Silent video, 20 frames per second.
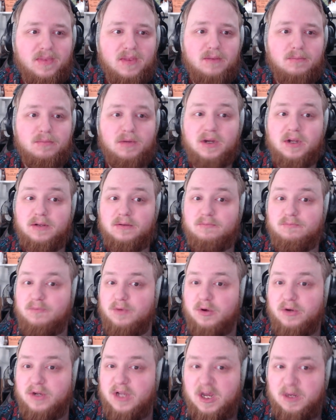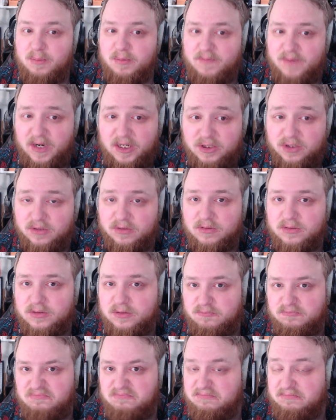but you're not a professional.
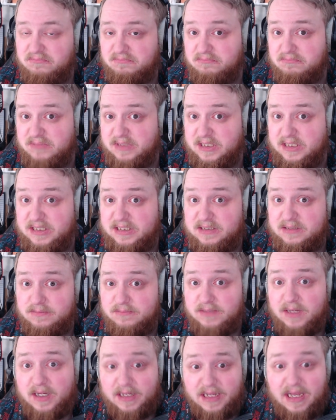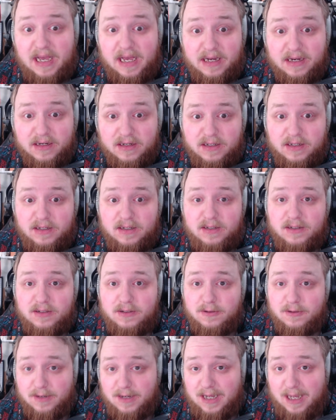At least, not yet.
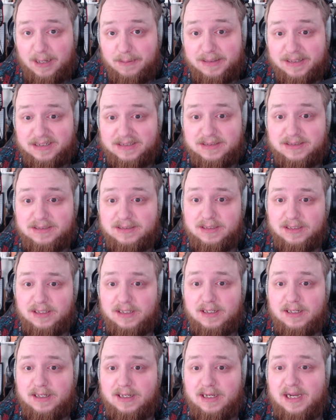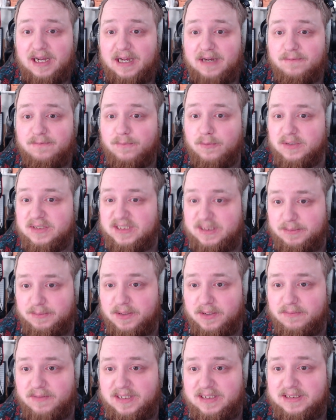You're a hobbyist. And for
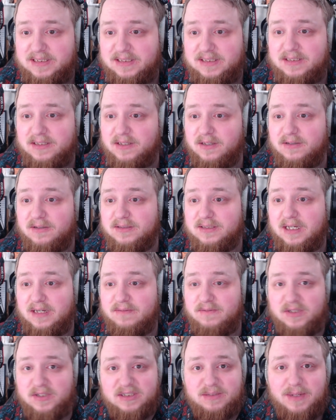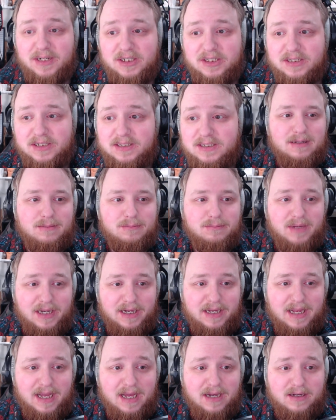similar reasons to those I've just mentioned, many
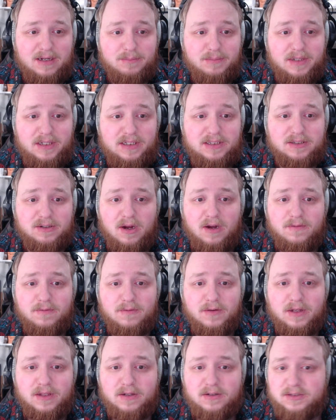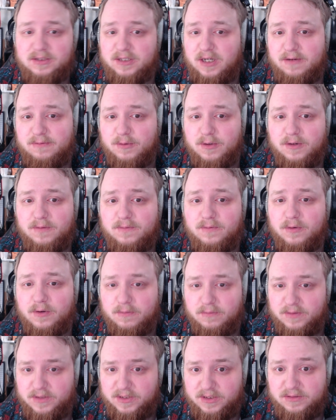C A D companies are offering their software for a
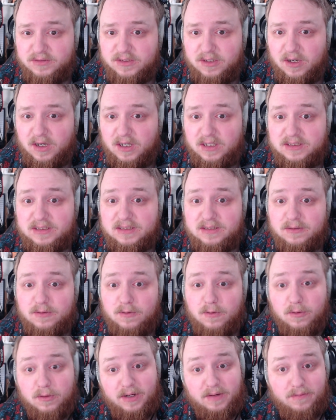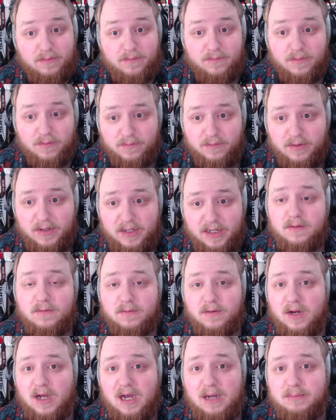reduced cost, or even for free,
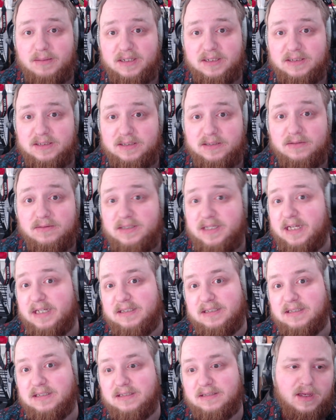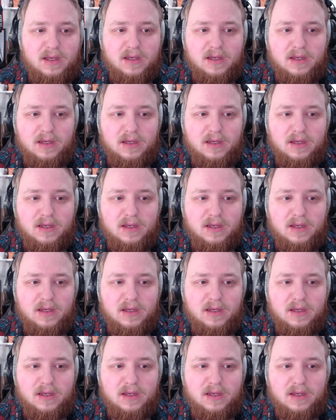for hobbyist use cases.